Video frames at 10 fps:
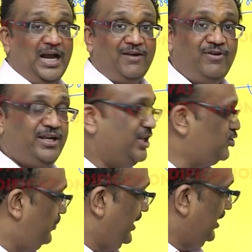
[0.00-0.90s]

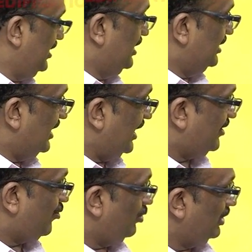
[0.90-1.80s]
advantage being the
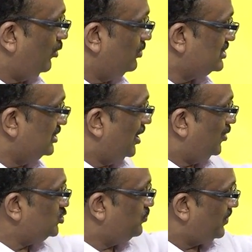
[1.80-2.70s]
electron cloud is now
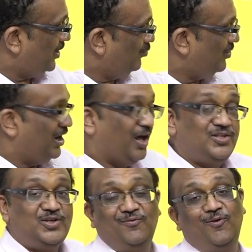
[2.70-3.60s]
spread over
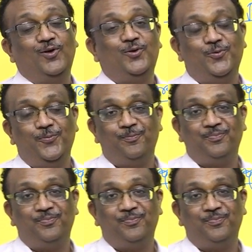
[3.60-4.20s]
larger volume.